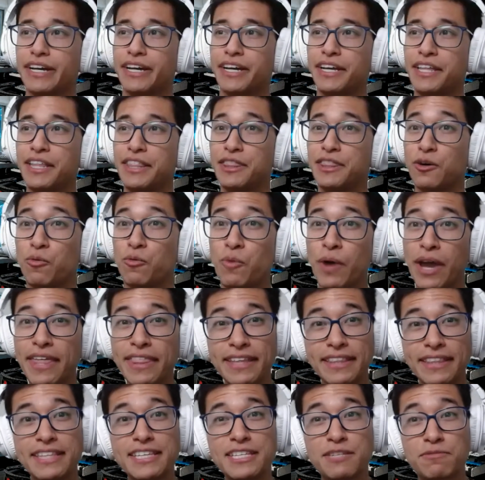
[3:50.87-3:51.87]
the way
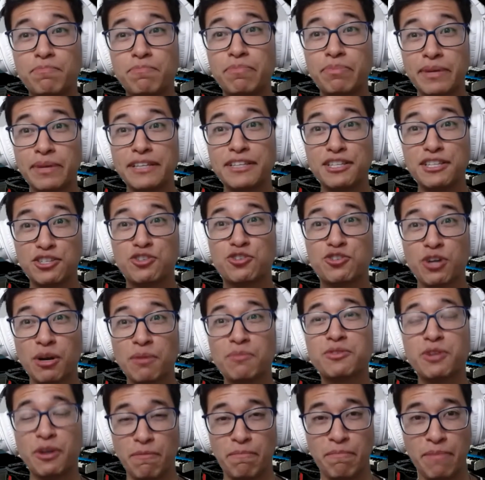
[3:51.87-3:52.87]
that these
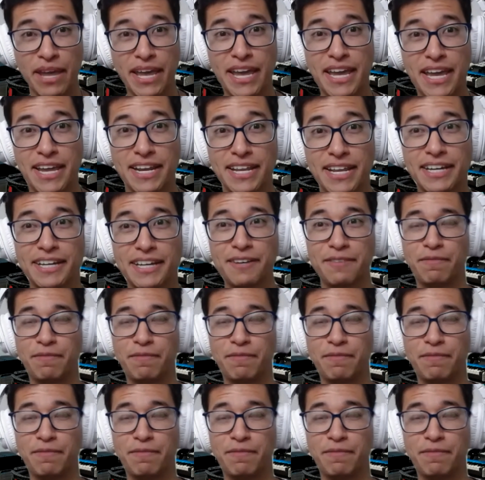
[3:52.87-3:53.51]
drums are made